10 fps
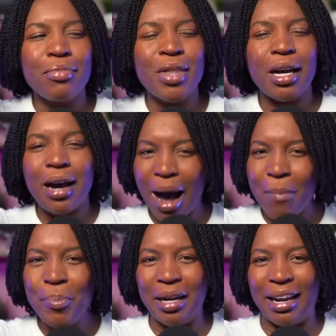the
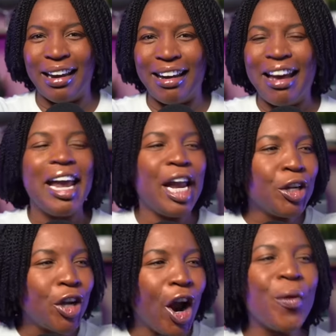company
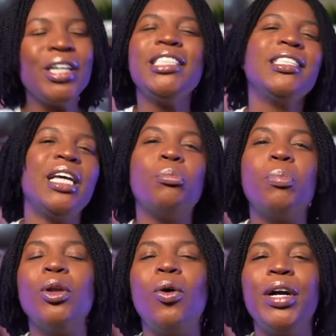encourages
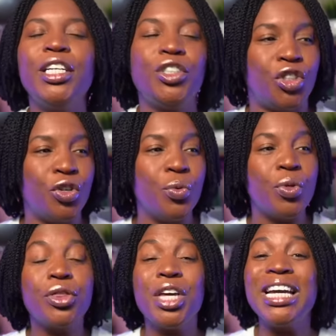employees to
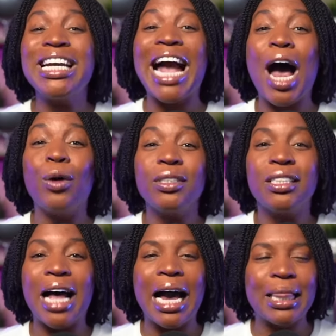think
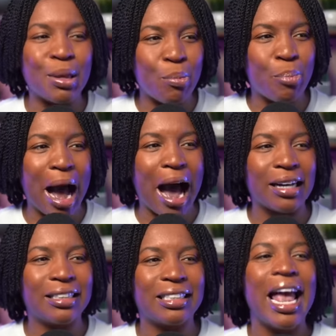outside the
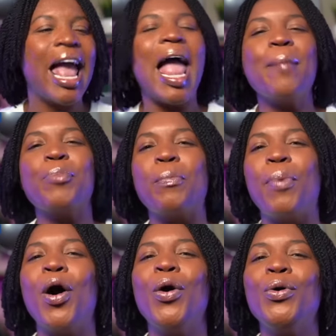box and
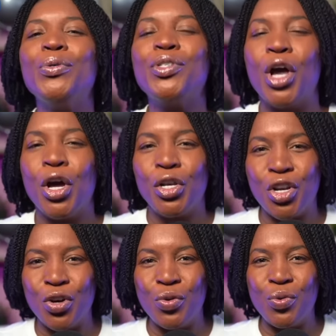propose
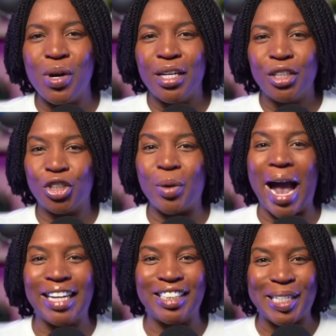new
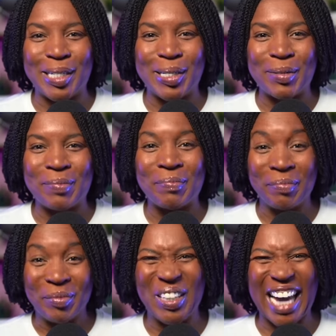strategies.
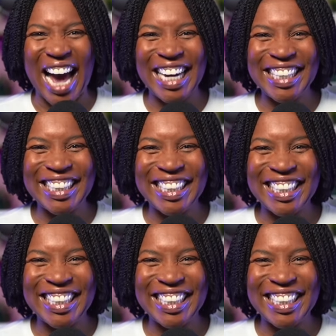You got it?